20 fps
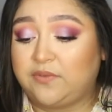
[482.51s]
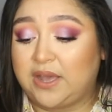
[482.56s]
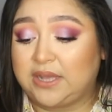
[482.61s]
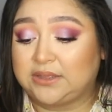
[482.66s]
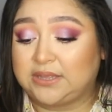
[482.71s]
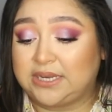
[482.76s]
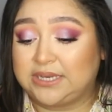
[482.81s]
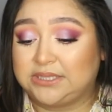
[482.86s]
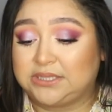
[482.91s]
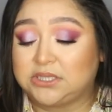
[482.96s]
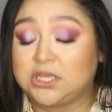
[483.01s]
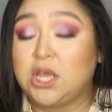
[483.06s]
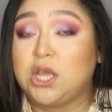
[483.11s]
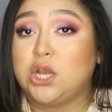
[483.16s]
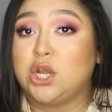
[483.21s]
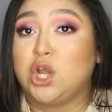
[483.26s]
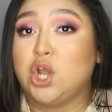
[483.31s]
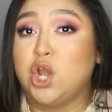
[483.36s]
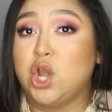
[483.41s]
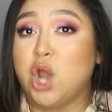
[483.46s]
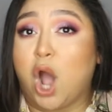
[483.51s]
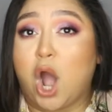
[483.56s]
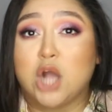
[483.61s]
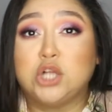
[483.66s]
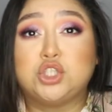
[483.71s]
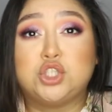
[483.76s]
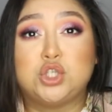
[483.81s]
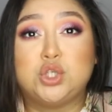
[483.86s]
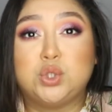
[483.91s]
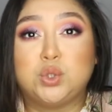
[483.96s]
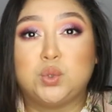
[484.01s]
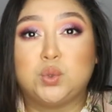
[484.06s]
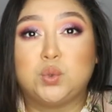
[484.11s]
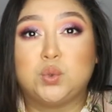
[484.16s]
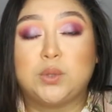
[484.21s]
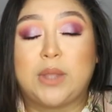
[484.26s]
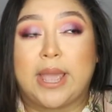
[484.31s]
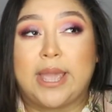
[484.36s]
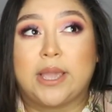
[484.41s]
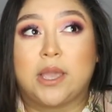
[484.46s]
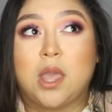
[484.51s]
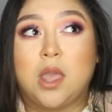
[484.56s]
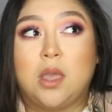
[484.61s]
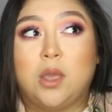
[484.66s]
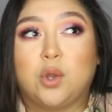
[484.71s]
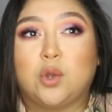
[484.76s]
fact that it's not too like